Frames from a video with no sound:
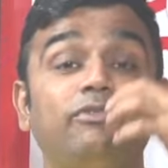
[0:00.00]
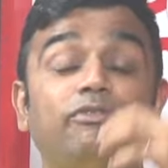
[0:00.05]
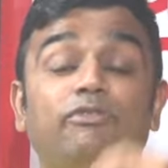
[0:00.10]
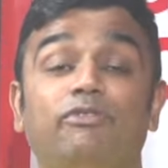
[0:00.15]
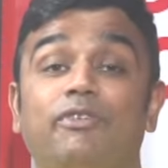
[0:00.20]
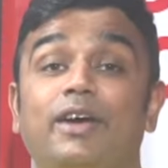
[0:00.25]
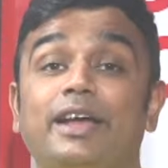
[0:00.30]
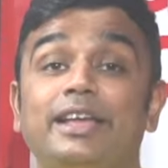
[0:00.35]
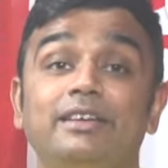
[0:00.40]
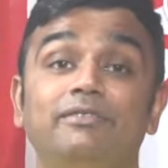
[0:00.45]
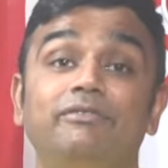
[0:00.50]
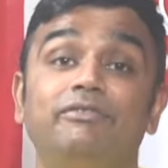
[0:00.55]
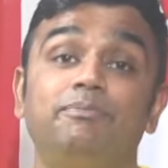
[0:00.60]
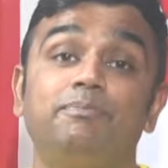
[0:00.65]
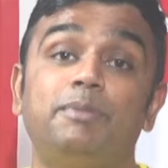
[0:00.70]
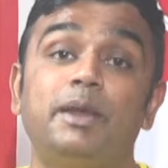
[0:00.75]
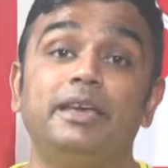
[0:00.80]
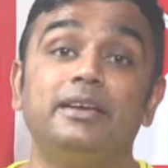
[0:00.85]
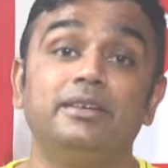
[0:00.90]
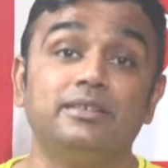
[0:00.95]
5
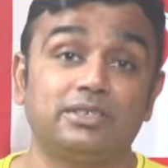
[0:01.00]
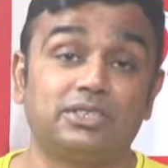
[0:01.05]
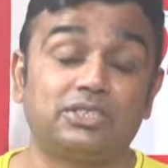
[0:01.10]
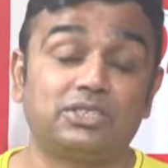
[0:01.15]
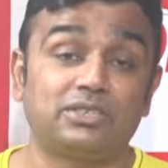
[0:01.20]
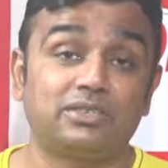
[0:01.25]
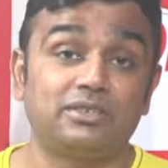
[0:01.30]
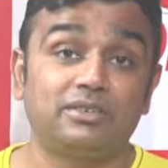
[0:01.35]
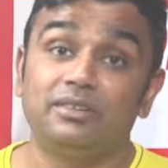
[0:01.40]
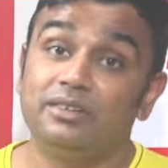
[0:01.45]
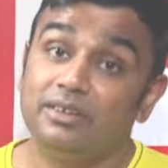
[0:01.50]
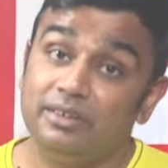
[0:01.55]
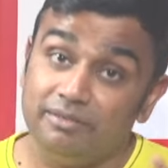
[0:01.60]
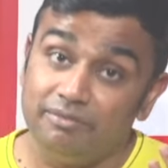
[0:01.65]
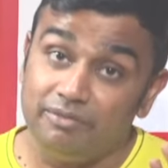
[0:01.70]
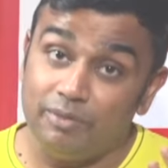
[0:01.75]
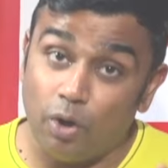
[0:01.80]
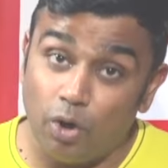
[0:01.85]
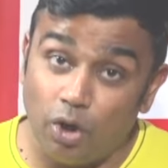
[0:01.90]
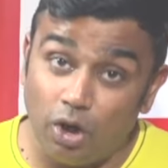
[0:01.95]
players,
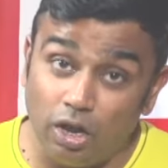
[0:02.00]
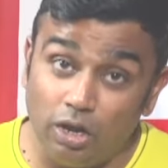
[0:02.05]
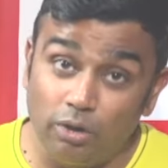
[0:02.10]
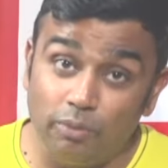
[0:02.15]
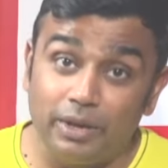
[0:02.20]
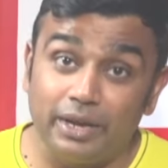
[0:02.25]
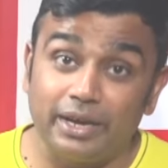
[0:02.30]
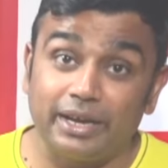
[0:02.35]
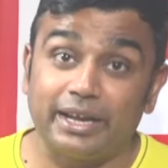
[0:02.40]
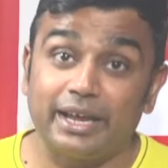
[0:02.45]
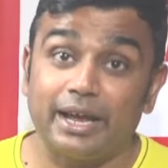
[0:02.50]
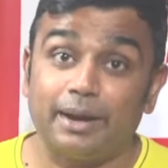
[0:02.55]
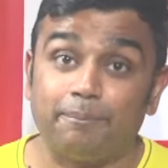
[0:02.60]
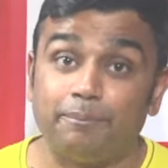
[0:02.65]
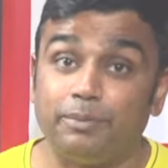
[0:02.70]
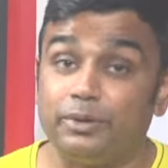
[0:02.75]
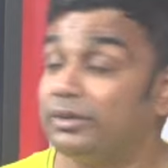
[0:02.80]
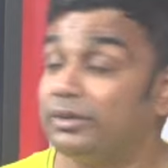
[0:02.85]
all were capped,